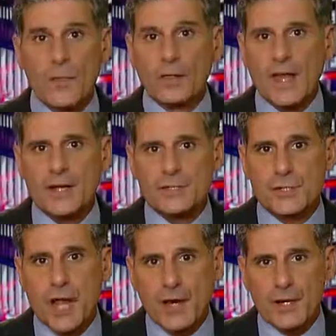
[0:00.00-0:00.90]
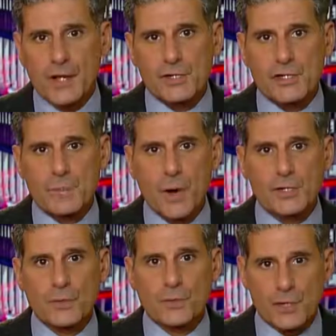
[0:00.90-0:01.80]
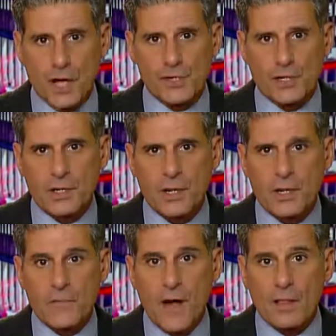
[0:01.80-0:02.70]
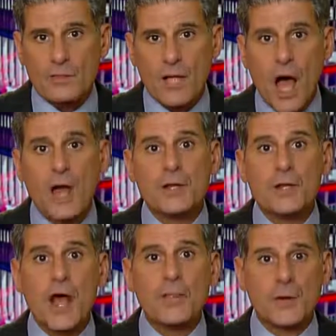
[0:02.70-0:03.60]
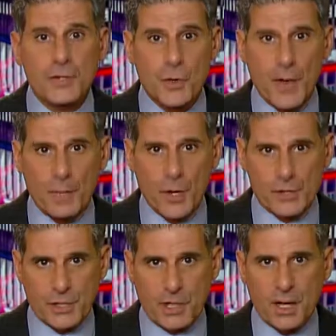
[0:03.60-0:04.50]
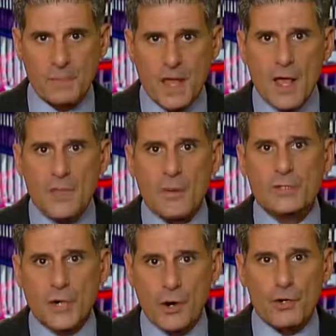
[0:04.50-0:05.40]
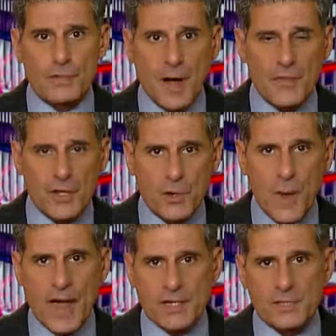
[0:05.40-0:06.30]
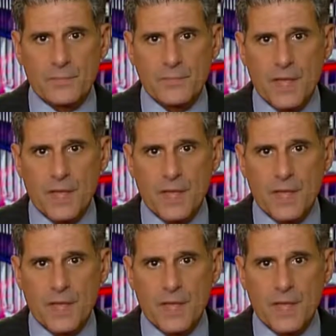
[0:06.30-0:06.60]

The latest United Nations budget reduction follows another UN budget cut that was urged by the U.S.